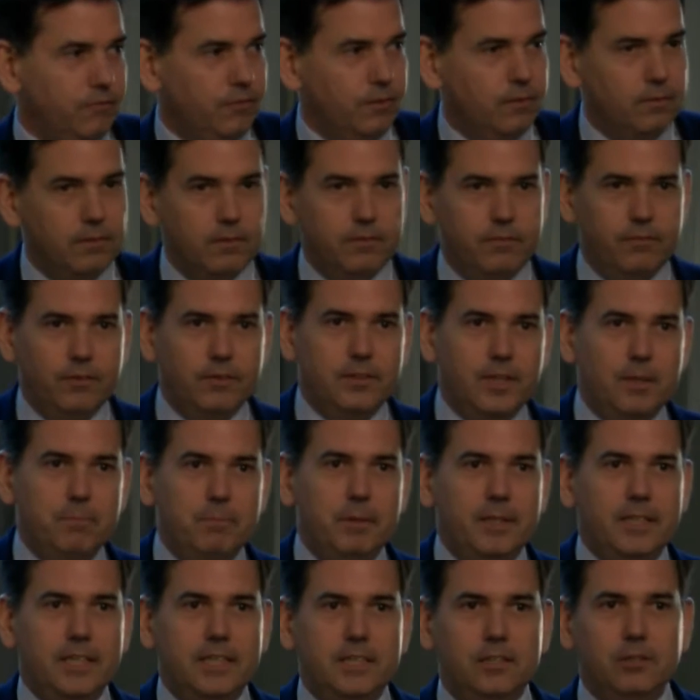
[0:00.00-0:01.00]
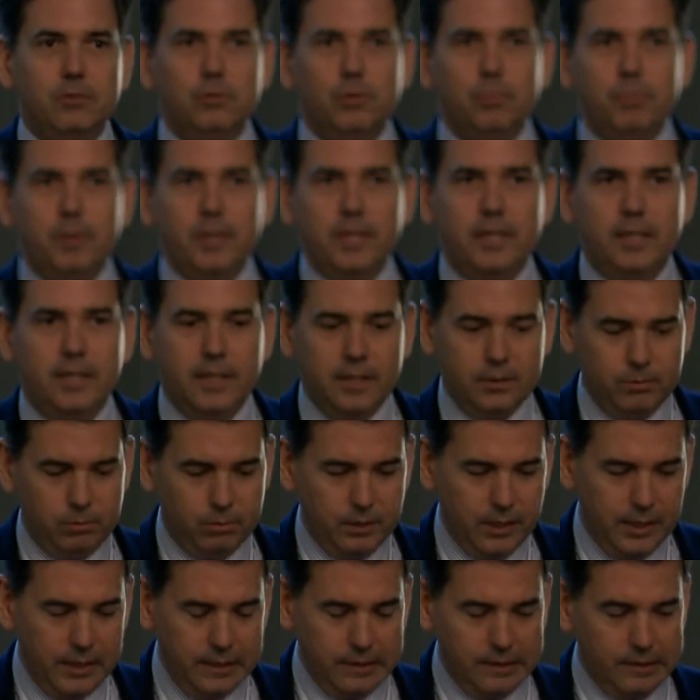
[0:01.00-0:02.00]
for the invitation to be here
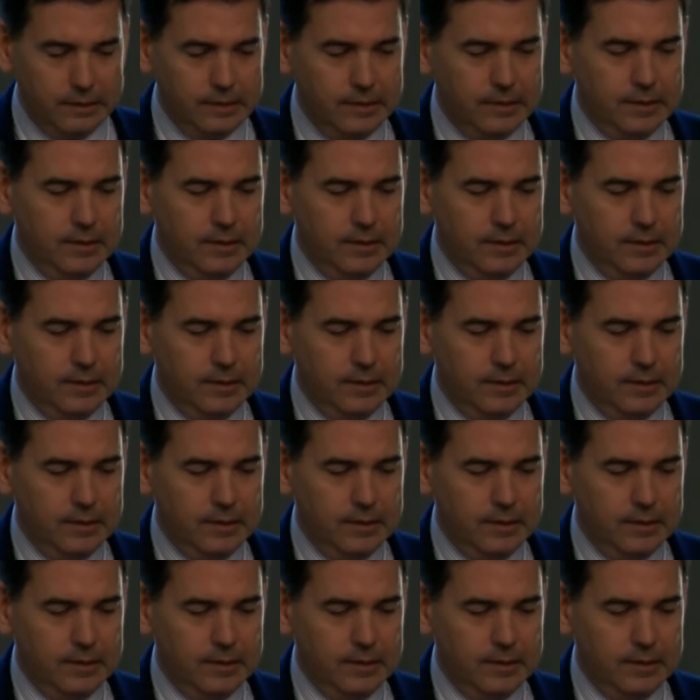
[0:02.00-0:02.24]
today.